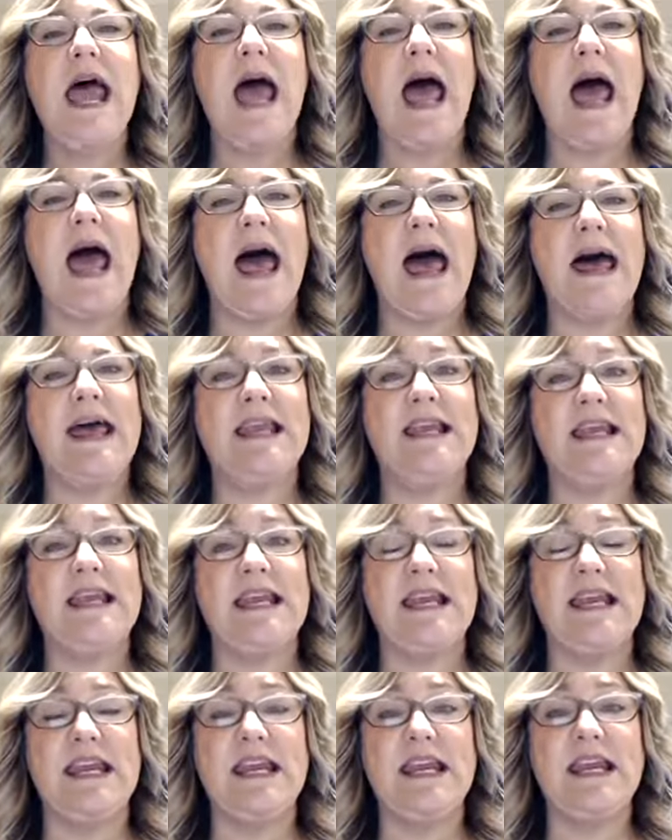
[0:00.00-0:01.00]
And
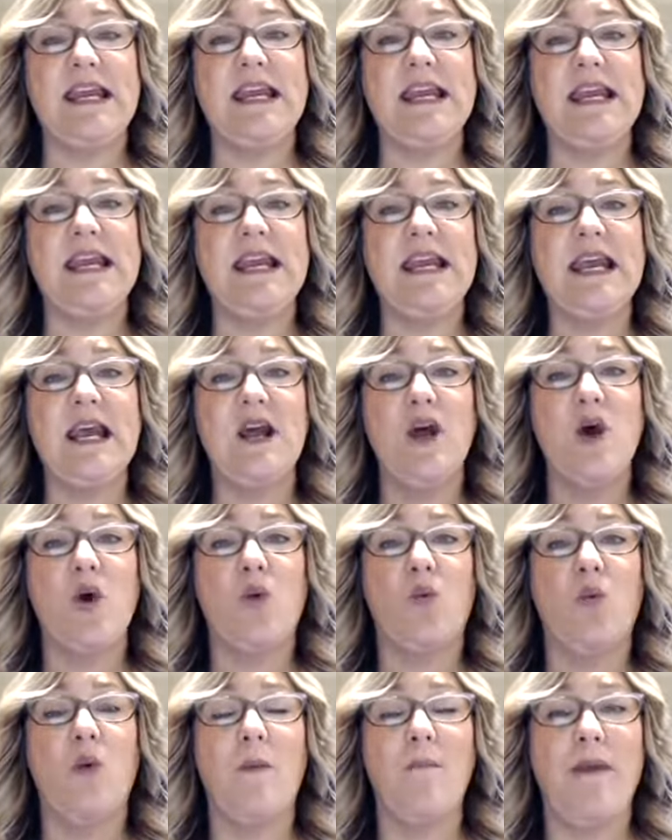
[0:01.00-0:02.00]
he
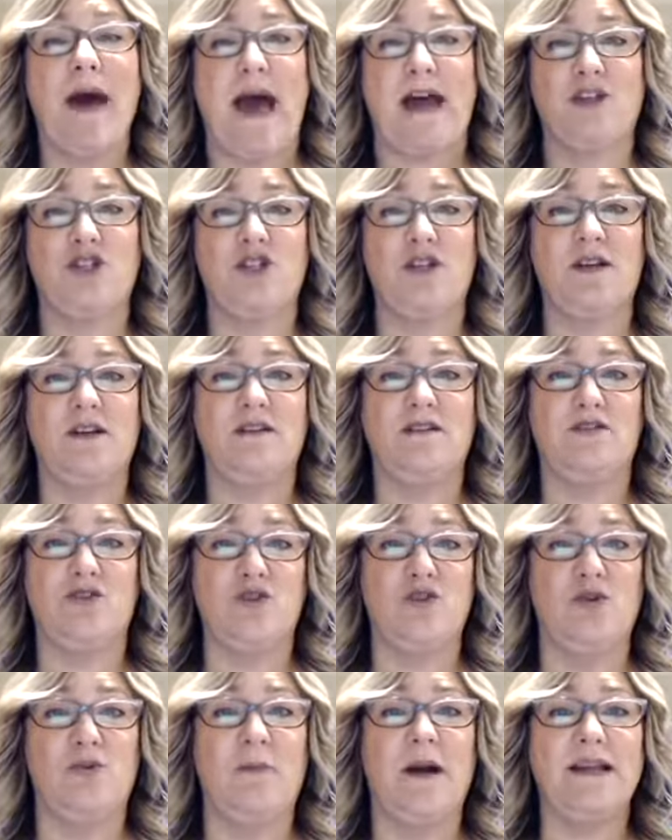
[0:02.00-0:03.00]
will match it
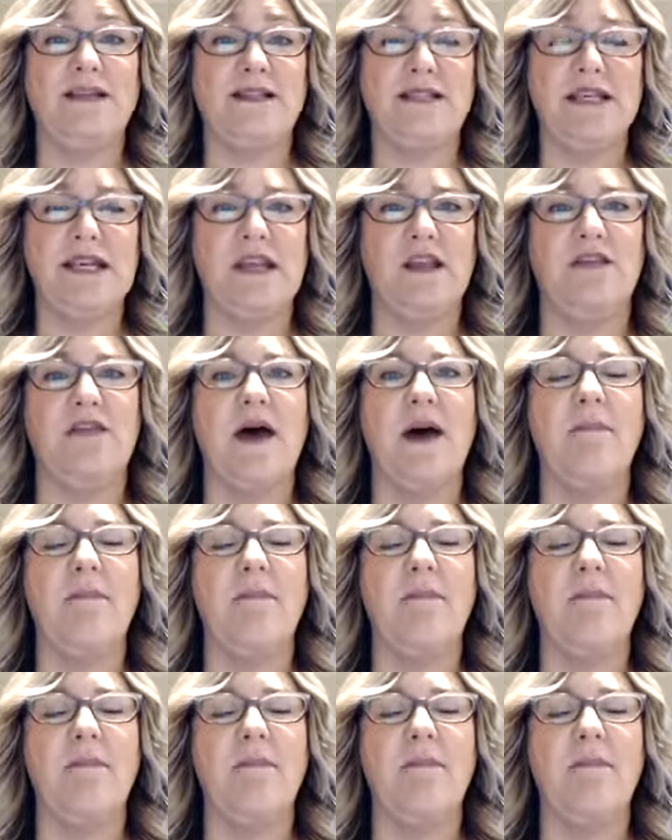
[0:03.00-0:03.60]
to my teeth.